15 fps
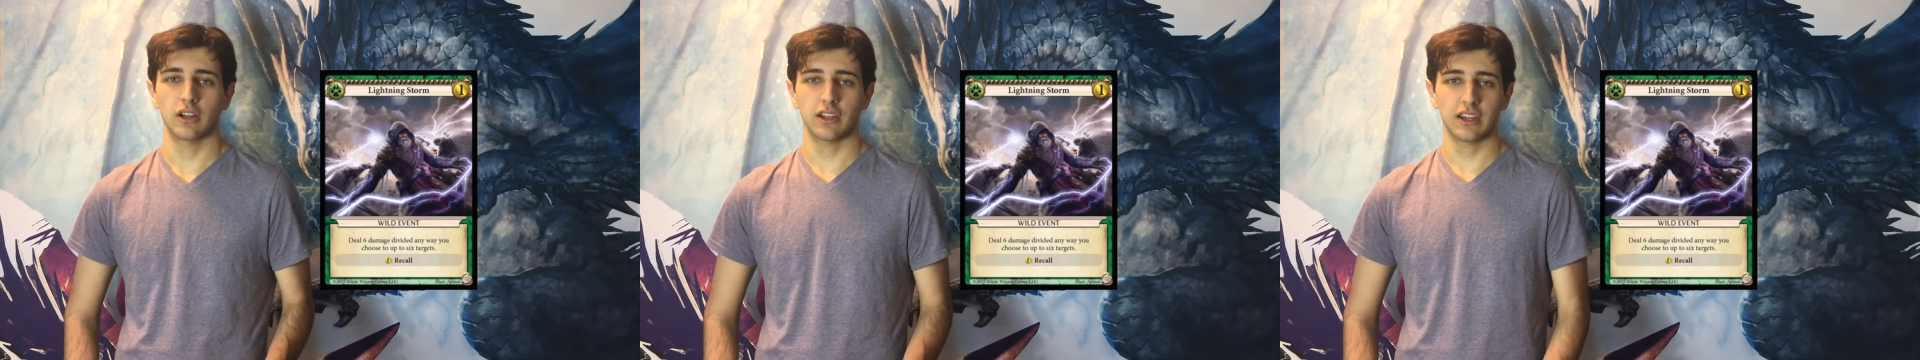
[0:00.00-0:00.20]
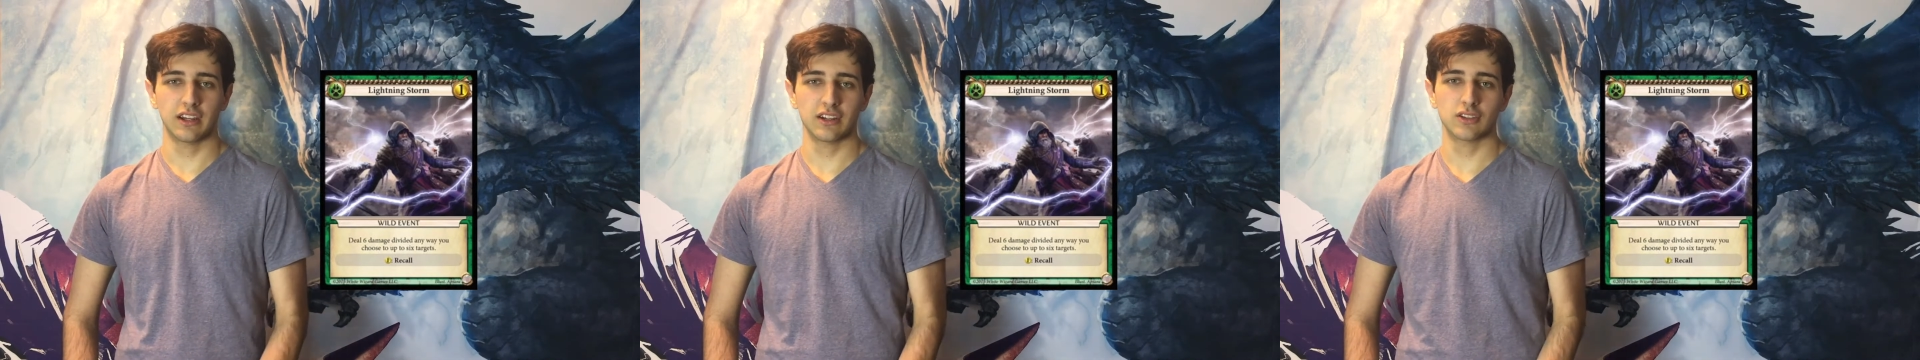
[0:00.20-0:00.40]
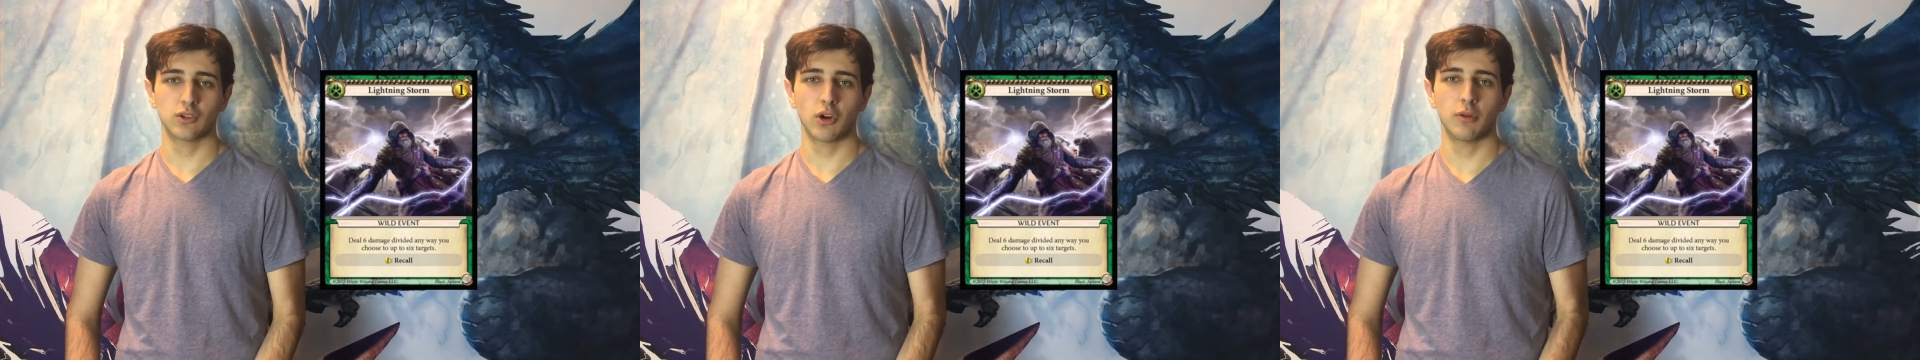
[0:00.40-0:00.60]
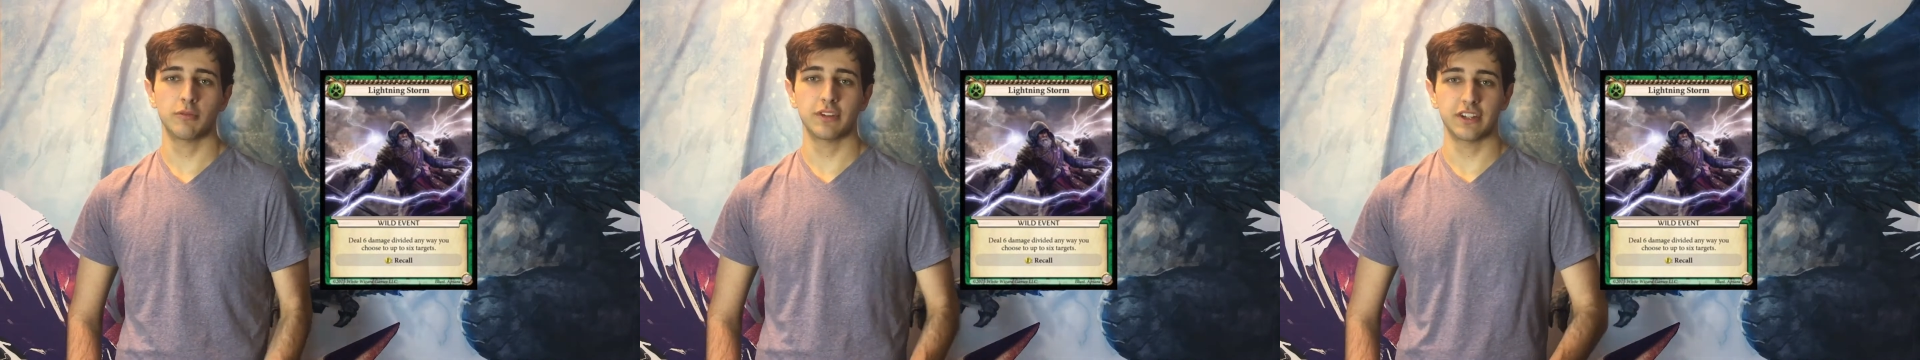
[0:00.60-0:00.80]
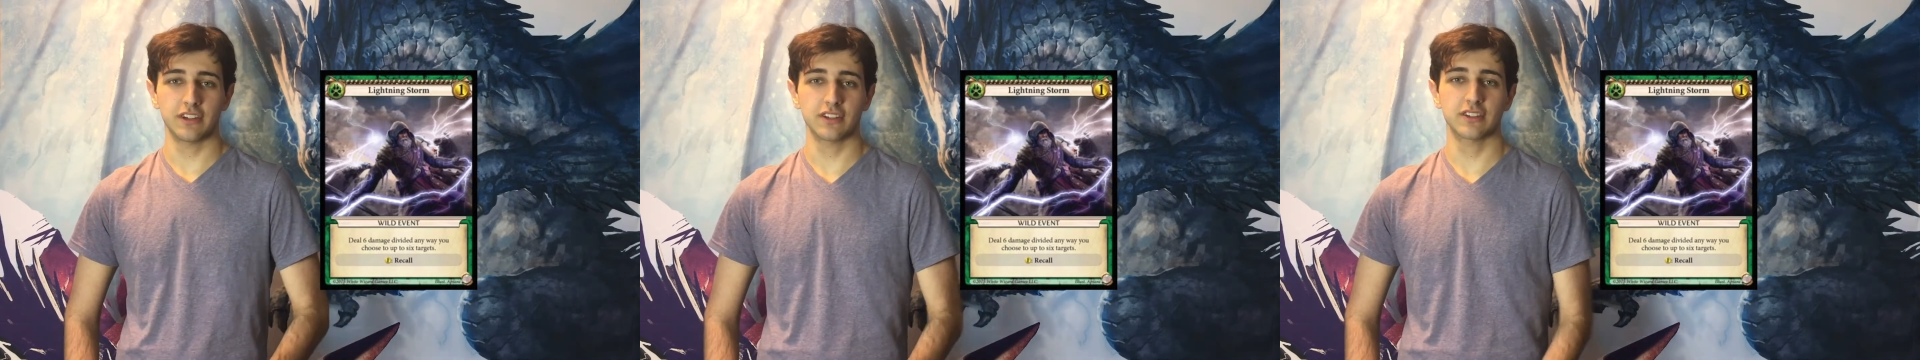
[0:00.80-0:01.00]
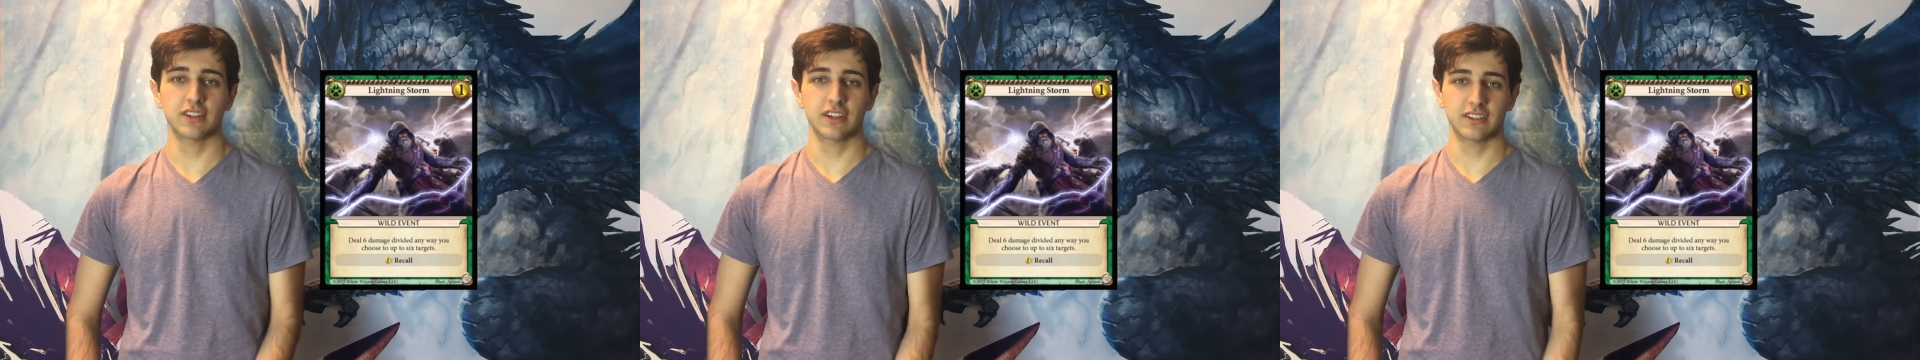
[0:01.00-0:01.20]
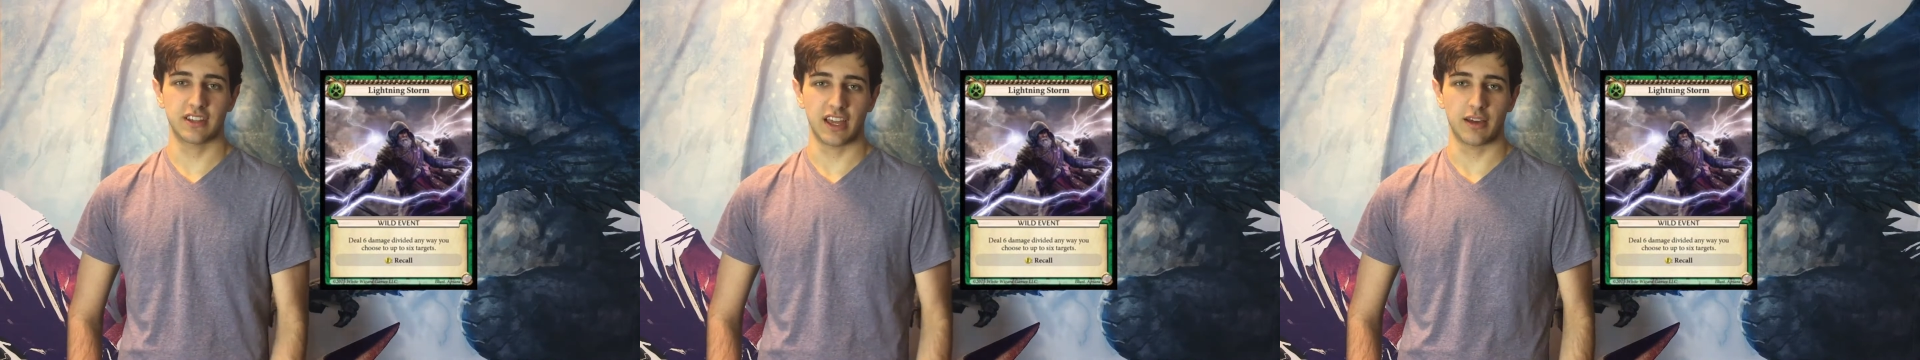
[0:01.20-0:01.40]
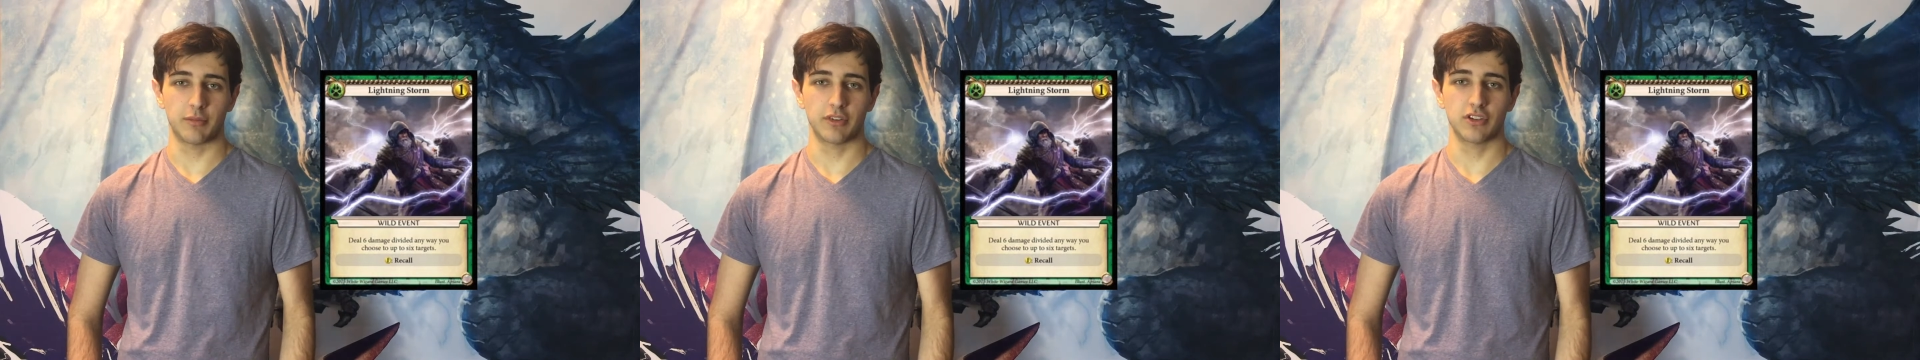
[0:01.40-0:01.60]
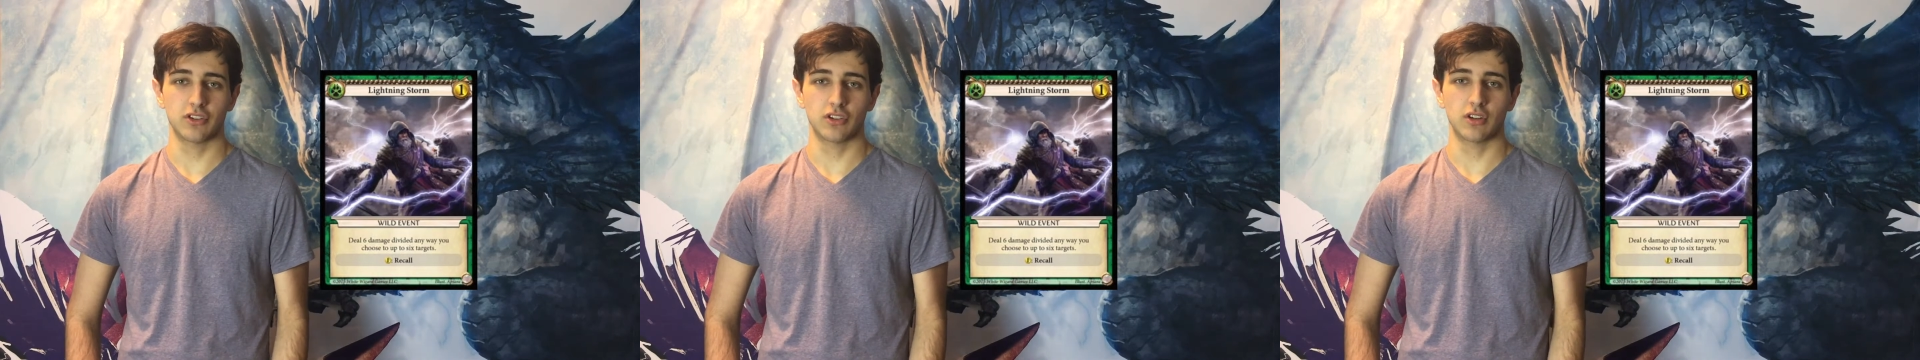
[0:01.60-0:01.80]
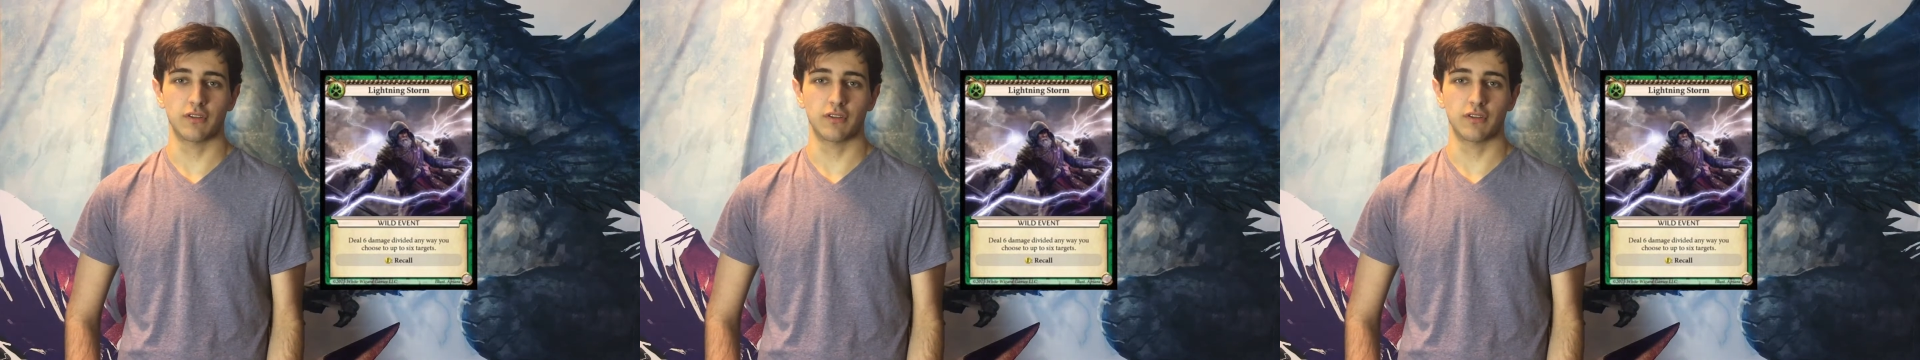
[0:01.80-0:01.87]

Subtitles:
Lightning Storm deals 6 damage,